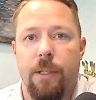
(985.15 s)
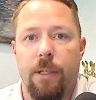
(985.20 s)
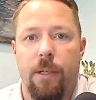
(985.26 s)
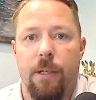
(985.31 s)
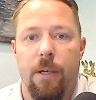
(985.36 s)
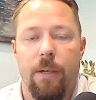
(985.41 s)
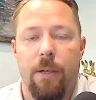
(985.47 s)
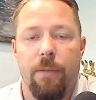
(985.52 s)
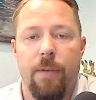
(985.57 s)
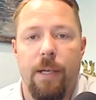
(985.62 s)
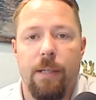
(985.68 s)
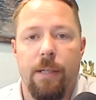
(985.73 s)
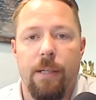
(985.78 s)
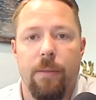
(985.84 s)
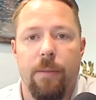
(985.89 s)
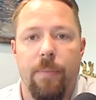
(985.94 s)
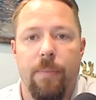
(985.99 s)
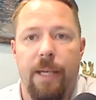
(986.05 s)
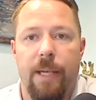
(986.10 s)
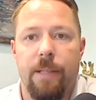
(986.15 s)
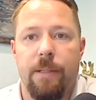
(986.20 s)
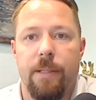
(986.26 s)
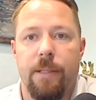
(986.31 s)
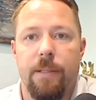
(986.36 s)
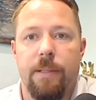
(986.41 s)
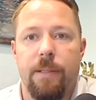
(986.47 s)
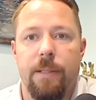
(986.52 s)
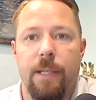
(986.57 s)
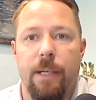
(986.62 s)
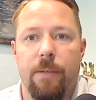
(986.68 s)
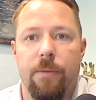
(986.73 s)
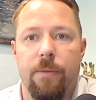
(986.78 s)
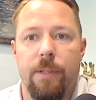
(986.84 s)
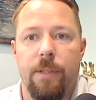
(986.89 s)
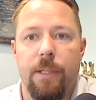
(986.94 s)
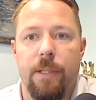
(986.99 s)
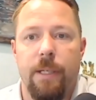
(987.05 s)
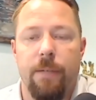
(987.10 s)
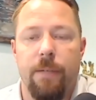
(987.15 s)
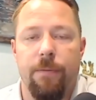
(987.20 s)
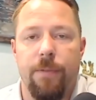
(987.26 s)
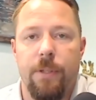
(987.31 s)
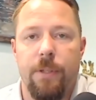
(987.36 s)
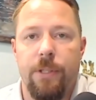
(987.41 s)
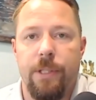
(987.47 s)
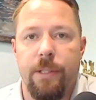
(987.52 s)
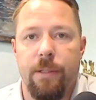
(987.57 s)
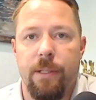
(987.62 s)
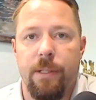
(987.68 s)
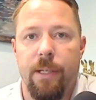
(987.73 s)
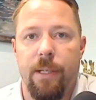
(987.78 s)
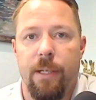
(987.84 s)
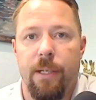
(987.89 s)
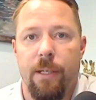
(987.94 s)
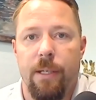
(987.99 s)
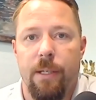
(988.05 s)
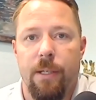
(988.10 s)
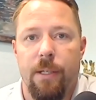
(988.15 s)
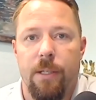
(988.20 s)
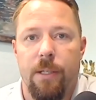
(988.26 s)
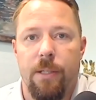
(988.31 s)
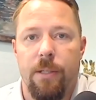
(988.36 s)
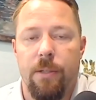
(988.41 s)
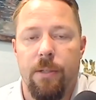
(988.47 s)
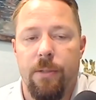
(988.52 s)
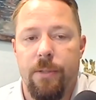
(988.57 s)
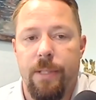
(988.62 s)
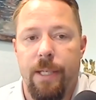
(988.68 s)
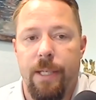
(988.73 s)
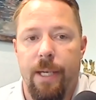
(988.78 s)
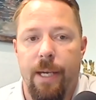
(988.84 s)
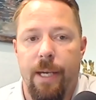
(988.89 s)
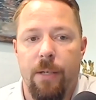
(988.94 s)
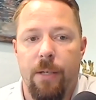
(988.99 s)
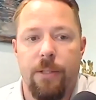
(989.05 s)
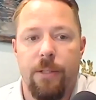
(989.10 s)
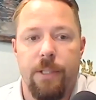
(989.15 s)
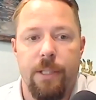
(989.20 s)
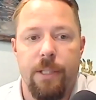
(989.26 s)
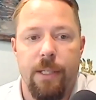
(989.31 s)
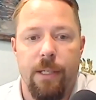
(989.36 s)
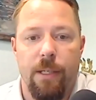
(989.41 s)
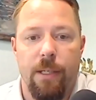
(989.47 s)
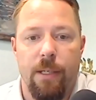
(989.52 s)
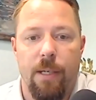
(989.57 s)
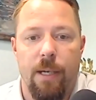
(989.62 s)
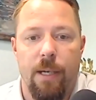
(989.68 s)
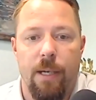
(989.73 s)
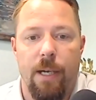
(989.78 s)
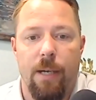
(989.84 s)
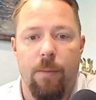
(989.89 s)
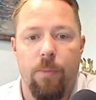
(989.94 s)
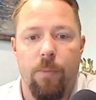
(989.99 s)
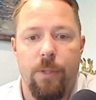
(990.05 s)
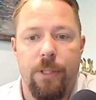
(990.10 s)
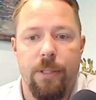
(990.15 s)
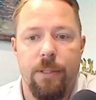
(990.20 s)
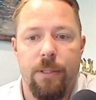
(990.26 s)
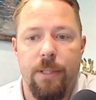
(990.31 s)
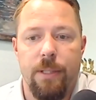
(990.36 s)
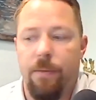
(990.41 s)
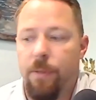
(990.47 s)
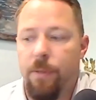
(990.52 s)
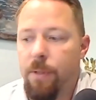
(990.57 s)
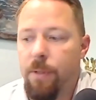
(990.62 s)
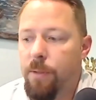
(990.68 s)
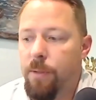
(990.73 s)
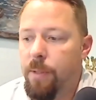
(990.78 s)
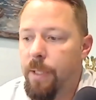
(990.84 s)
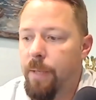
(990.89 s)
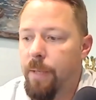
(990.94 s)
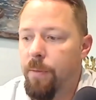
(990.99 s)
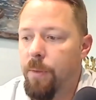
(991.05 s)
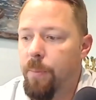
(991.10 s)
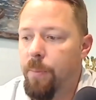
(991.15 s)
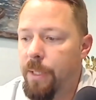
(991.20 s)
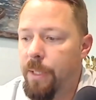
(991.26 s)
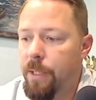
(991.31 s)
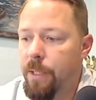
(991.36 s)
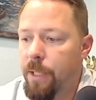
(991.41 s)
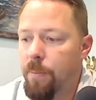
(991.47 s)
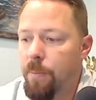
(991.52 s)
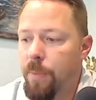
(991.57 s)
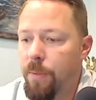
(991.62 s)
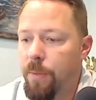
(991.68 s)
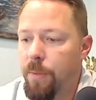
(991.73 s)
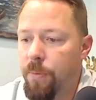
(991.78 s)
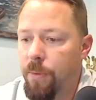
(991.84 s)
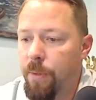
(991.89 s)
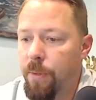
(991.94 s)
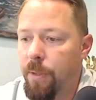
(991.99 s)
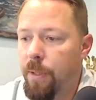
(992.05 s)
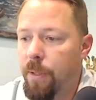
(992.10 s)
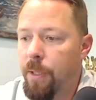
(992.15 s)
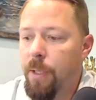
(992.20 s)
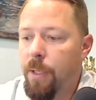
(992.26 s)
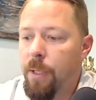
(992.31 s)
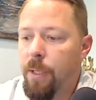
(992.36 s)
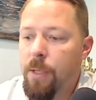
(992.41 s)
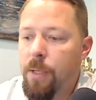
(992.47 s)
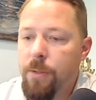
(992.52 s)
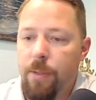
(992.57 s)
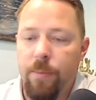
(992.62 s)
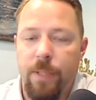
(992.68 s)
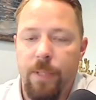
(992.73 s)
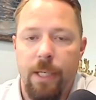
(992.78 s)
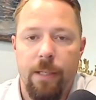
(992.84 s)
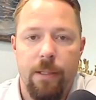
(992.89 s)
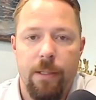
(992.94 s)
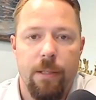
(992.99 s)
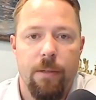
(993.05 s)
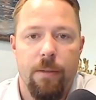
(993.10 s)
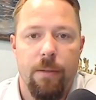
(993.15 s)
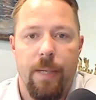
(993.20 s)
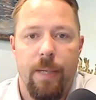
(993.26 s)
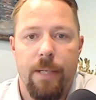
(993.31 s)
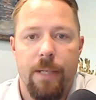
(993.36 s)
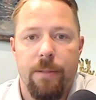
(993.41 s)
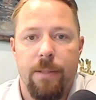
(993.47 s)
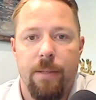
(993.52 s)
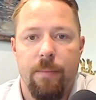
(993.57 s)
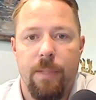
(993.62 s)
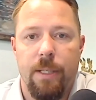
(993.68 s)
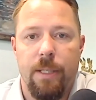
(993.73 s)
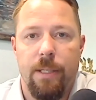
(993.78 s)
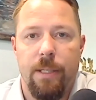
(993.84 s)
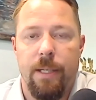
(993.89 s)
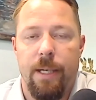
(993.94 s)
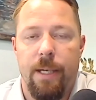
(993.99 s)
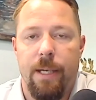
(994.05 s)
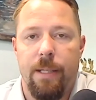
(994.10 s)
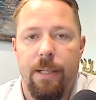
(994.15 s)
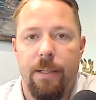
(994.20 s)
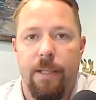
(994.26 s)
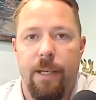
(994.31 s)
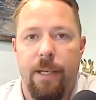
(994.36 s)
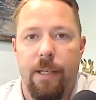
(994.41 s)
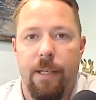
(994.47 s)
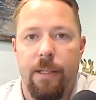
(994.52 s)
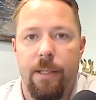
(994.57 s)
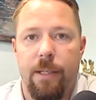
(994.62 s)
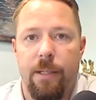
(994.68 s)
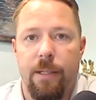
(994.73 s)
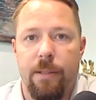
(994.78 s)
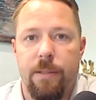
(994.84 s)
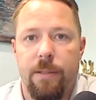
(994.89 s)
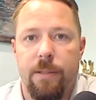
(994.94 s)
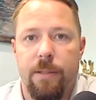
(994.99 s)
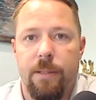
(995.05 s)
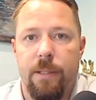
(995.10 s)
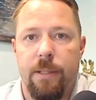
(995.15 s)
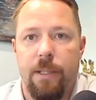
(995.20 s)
on a regular basis and really efficiently use the energy, which has never been done before. So I'm telling you about something that is